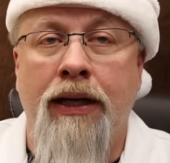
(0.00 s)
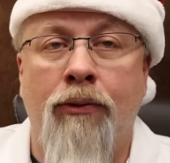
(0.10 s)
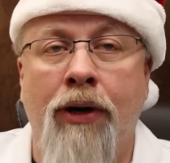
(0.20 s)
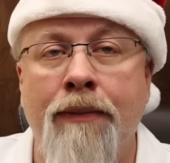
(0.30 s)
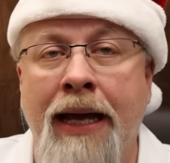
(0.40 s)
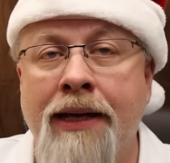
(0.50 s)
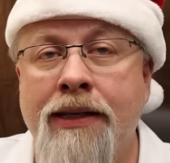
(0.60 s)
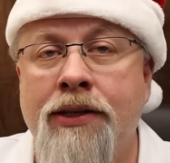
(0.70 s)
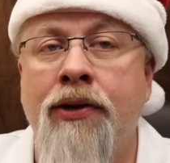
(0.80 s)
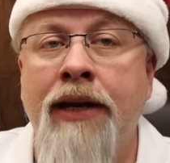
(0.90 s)
What makes
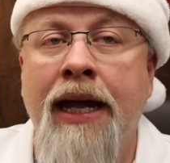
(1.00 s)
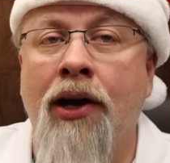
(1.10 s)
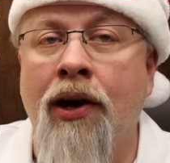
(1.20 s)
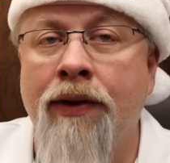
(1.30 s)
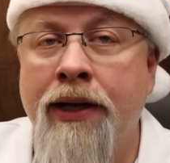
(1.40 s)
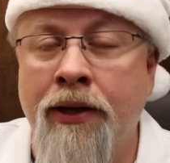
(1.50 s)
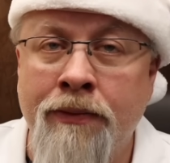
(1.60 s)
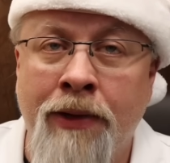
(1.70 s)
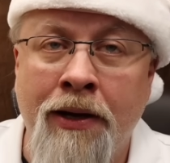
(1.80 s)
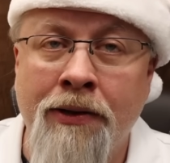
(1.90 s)
this unique over the other
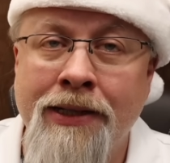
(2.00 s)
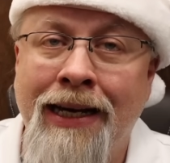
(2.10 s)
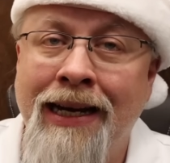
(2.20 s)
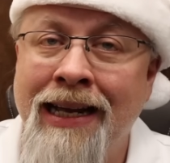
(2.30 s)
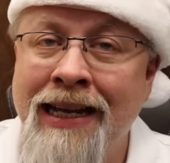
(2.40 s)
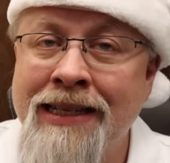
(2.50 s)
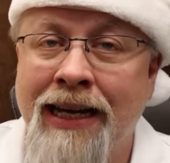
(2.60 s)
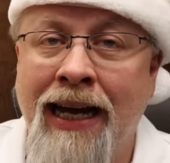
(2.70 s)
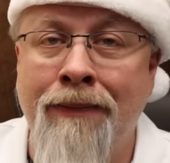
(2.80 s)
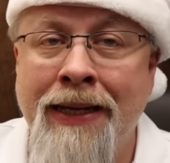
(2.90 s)
models is that it is
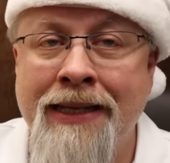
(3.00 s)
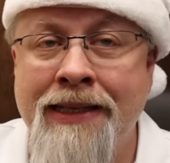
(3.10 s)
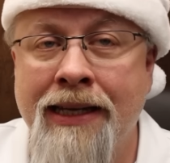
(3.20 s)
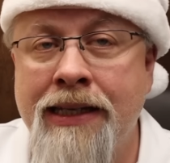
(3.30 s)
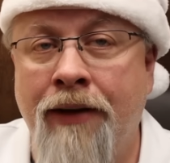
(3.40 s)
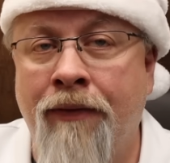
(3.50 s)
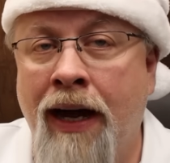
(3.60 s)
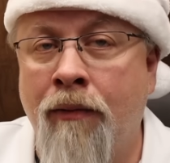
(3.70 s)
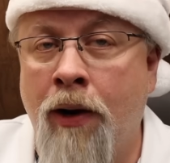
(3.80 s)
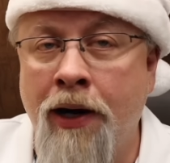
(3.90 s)

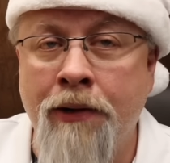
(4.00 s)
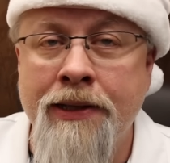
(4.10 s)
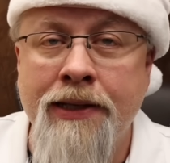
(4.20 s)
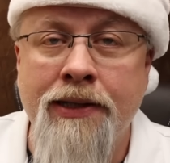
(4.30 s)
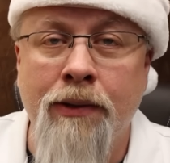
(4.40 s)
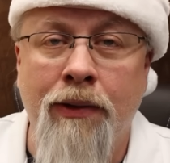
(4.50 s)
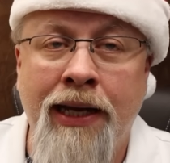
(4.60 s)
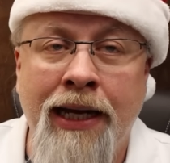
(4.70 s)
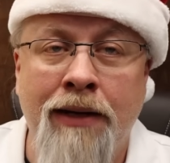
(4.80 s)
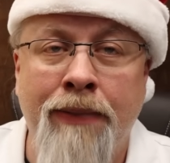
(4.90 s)
IP65 water resistant with
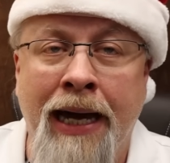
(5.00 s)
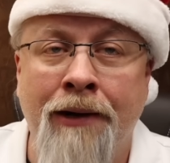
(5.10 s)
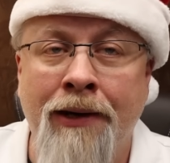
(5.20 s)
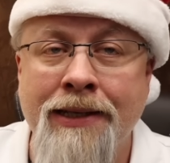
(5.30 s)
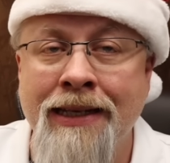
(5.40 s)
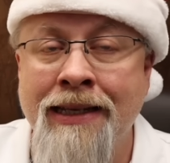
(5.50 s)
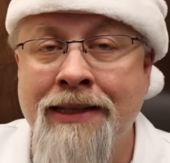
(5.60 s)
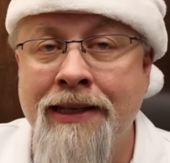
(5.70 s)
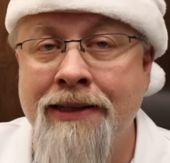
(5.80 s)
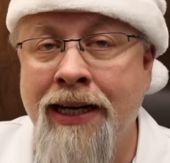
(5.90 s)
heated batteries and
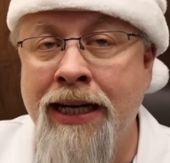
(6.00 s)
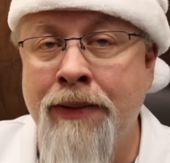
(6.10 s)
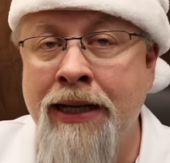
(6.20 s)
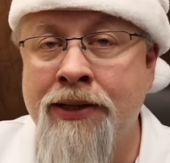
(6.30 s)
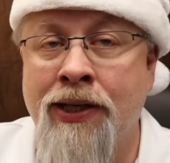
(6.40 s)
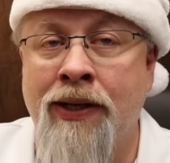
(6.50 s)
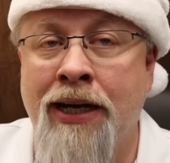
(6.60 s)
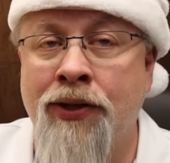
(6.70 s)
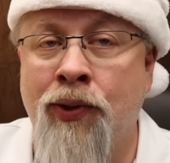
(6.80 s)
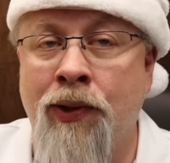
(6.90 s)
is designed to be installed
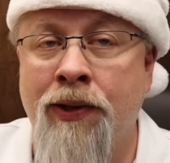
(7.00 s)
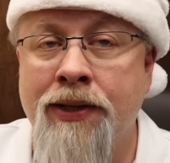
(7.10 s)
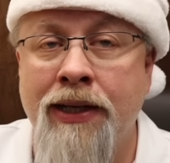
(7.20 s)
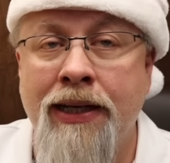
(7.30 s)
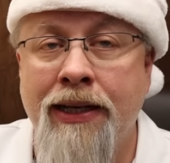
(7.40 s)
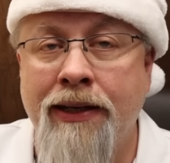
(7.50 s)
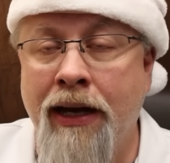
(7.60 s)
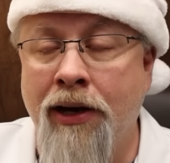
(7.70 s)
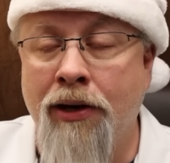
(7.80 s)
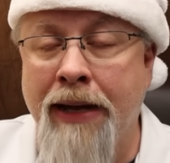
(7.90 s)
outdoors
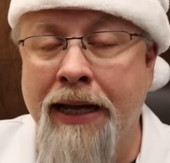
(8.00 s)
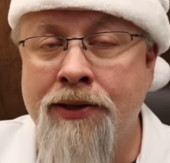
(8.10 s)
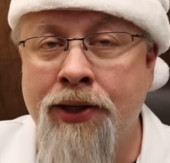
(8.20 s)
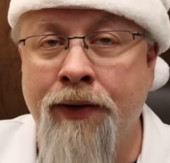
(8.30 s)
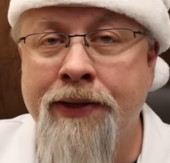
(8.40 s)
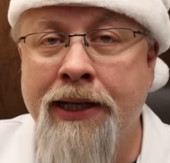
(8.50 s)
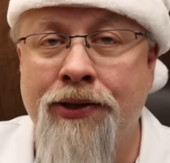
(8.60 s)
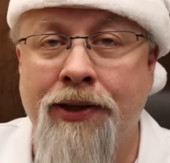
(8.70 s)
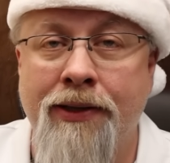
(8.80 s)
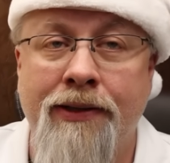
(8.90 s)
near your main service
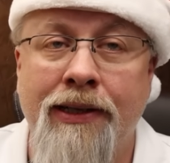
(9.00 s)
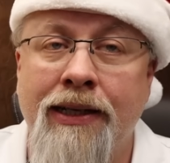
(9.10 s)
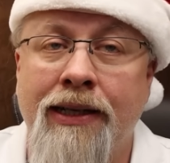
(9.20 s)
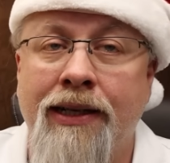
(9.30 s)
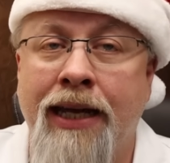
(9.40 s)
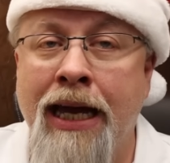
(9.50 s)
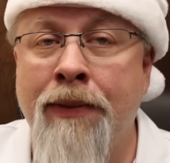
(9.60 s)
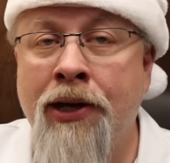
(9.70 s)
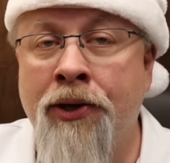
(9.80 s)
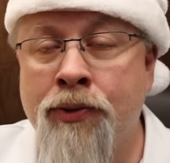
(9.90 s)
entrance. Can
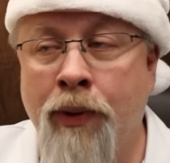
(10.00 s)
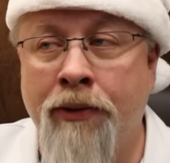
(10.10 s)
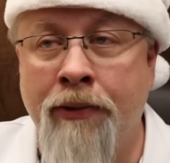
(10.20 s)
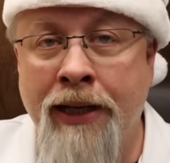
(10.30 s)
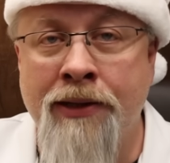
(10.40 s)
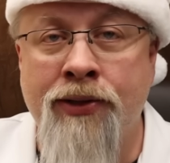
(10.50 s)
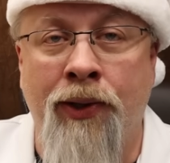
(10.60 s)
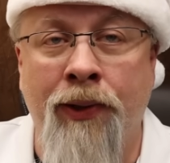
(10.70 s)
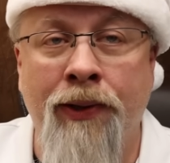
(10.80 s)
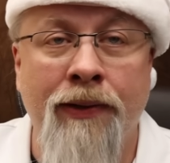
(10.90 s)
be used with or without
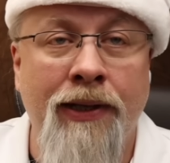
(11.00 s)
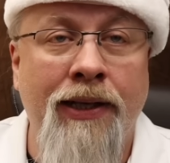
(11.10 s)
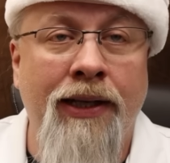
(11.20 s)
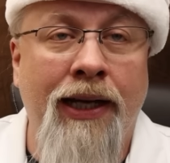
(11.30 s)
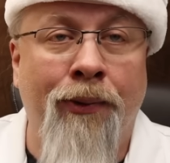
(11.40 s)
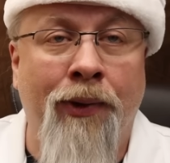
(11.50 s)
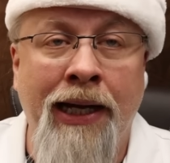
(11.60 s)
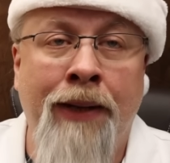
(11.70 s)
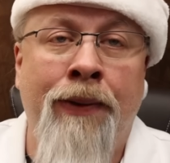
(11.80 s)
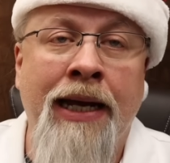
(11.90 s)
solar, and one
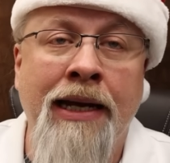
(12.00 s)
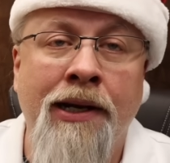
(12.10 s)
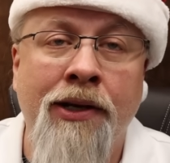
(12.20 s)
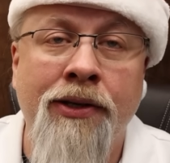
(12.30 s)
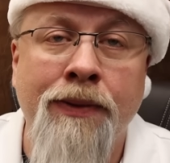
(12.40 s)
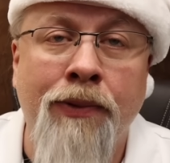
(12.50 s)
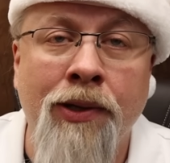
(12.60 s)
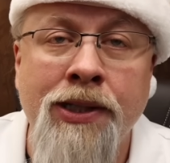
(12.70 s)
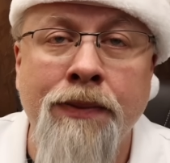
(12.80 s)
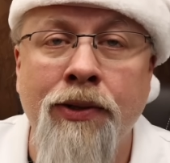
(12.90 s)
EP800
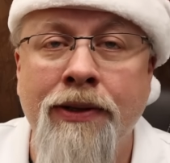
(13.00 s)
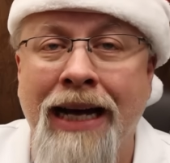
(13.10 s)
supports up to